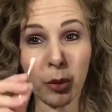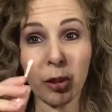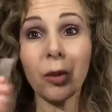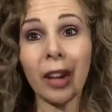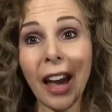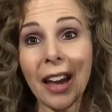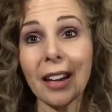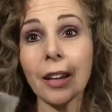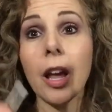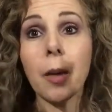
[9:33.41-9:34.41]
In, you
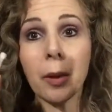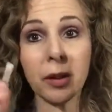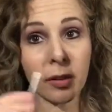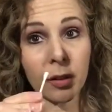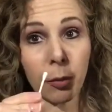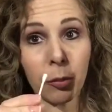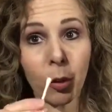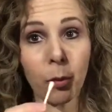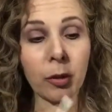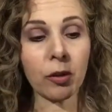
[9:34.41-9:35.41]
can, but it doesn't
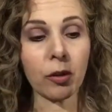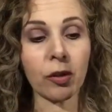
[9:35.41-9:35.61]
absorb into